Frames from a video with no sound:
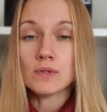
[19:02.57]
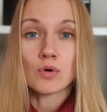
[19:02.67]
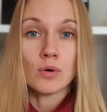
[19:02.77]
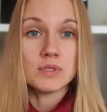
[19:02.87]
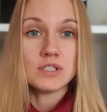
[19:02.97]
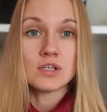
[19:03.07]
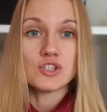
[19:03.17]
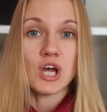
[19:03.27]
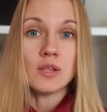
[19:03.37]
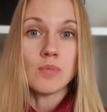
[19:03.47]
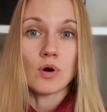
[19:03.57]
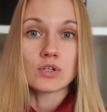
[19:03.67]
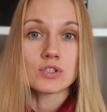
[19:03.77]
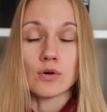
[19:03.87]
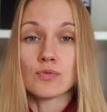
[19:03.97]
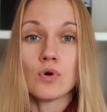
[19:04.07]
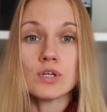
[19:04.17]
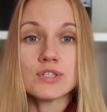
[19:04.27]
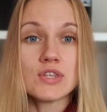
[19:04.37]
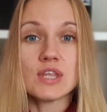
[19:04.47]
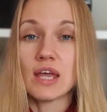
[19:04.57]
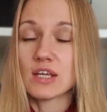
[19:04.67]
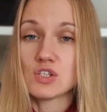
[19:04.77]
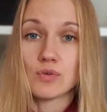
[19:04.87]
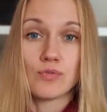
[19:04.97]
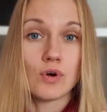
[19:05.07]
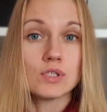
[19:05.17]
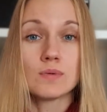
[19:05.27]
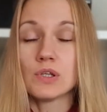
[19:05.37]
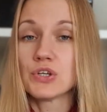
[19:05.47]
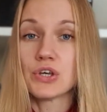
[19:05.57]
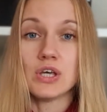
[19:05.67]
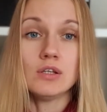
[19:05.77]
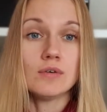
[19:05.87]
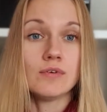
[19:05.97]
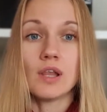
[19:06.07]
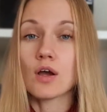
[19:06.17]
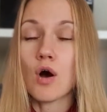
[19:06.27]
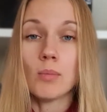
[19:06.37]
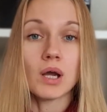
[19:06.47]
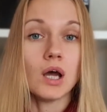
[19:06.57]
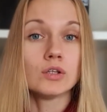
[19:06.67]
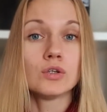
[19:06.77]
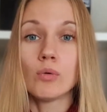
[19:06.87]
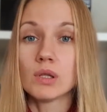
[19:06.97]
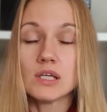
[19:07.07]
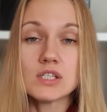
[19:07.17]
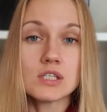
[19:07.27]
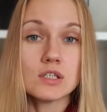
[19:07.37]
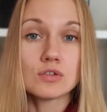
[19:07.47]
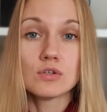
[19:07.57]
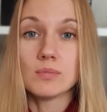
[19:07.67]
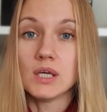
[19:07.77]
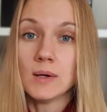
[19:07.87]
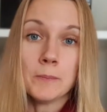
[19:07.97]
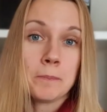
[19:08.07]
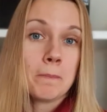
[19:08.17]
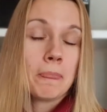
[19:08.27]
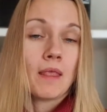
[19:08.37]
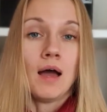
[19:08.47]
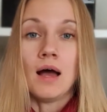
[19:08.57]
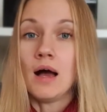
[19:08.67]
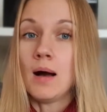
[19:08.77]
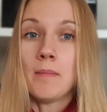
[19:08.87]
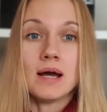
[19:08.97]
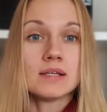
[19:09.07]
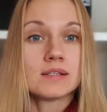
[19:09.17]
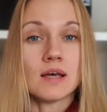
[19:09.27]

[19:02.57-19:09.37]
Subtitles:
comments in the chat box, of course the negative thoughts will kick in. You feel like, oh my God, no one listening to me. I might